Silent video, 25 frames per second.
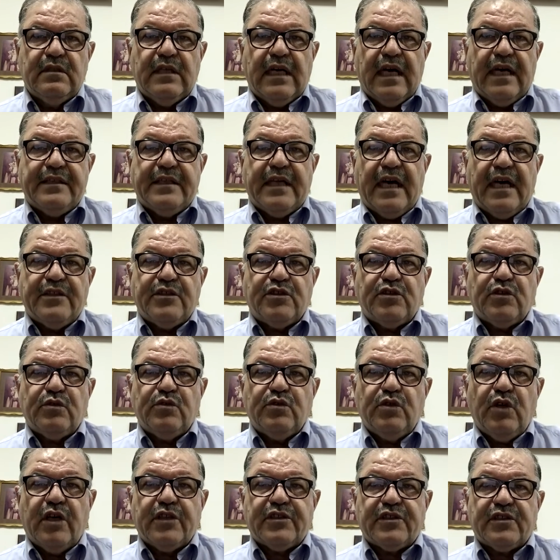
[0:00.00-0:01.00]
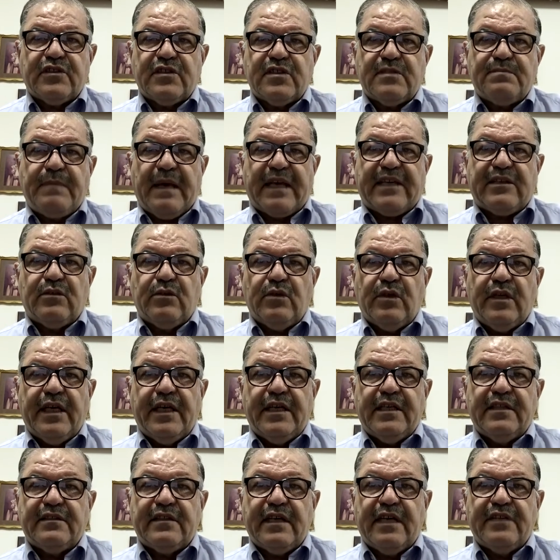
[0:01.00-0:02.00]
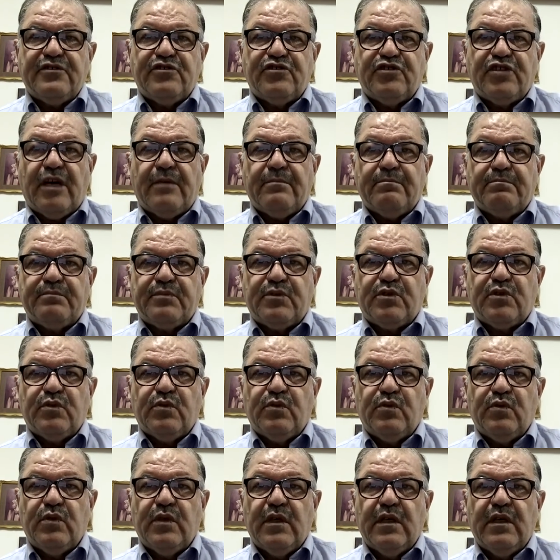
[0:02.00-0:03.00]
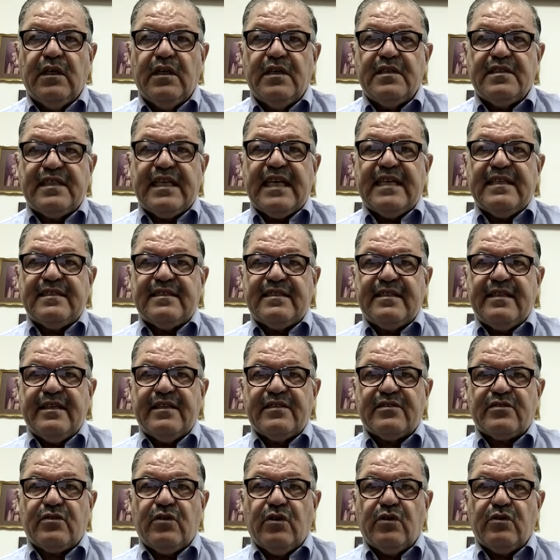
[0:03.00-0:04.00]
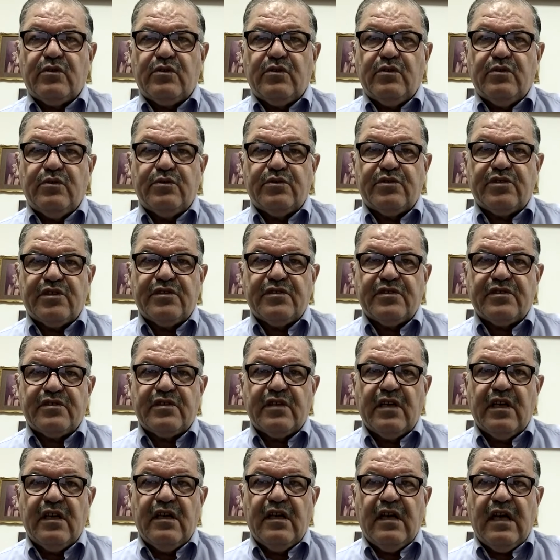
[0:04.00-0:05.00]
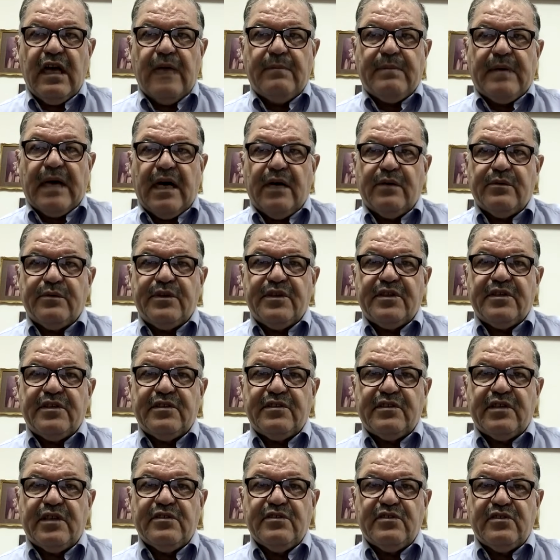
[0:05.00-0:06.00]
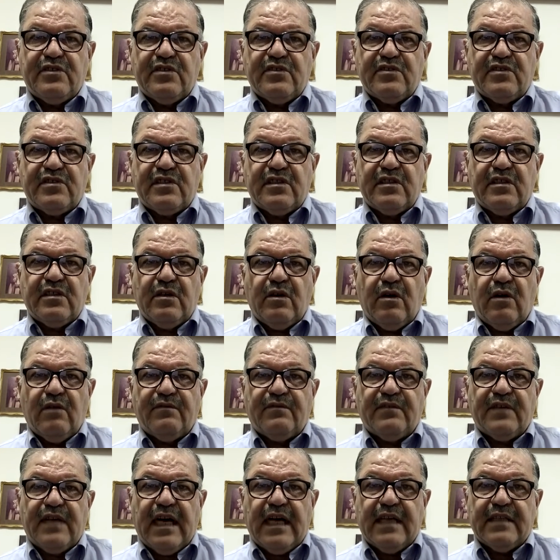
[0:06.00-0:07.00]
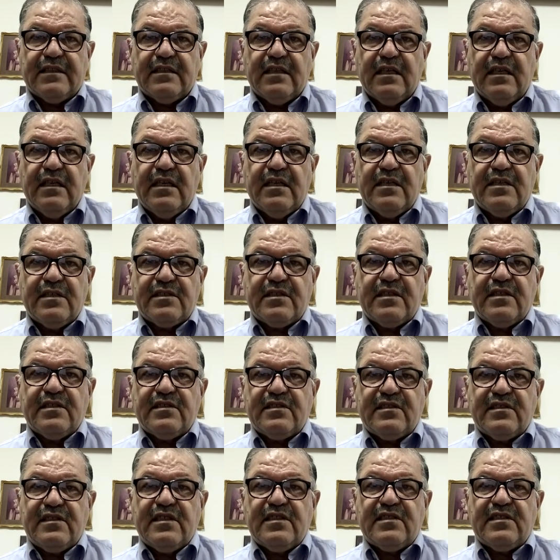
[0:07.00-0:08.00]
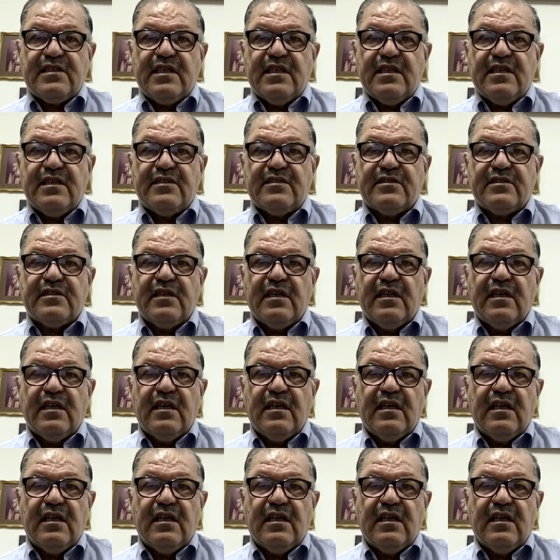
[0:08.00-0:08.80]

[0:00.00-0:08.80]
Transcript: And I should not speculate and jump to senseless conclusions about the redundancy of God, since this is